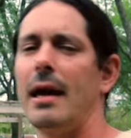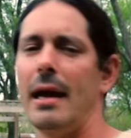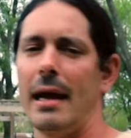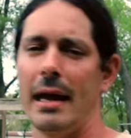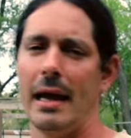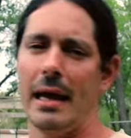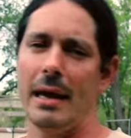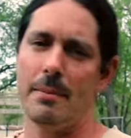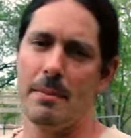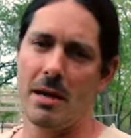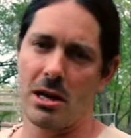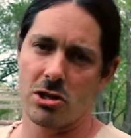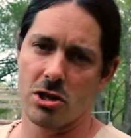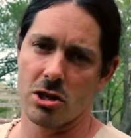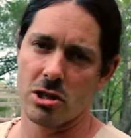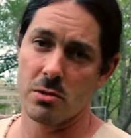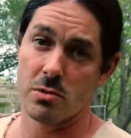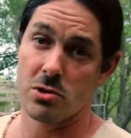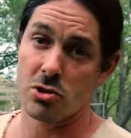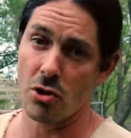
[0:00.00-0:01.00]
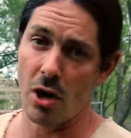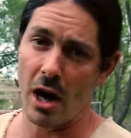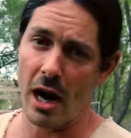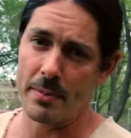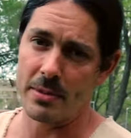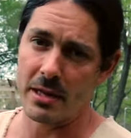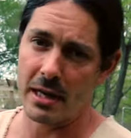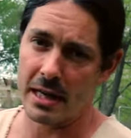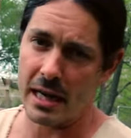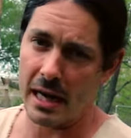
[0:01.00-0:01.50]
and make sure to
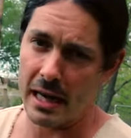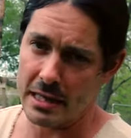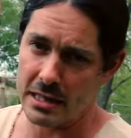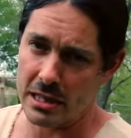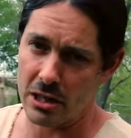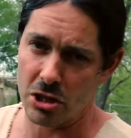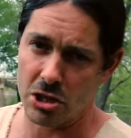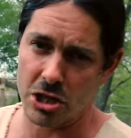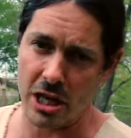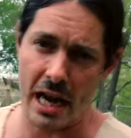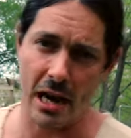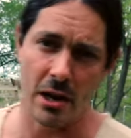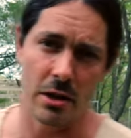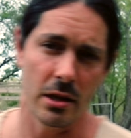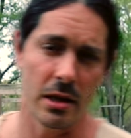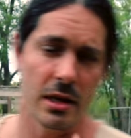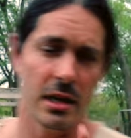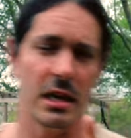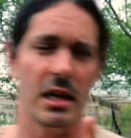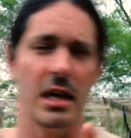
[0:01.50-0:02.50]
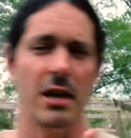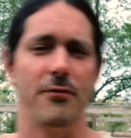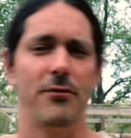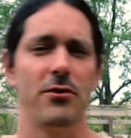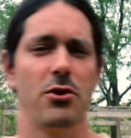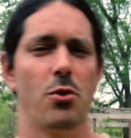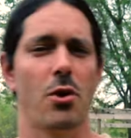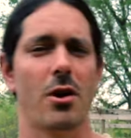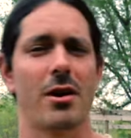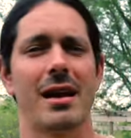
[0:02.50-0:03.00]
subscribe to the Collie Center channel if
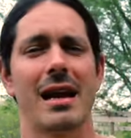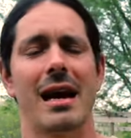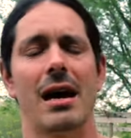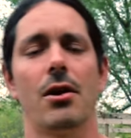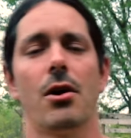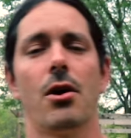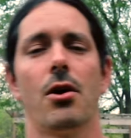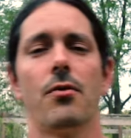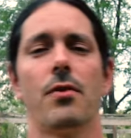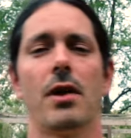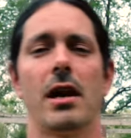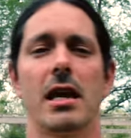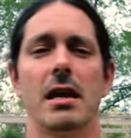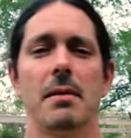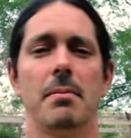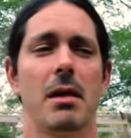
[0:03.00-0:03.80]
you are not already.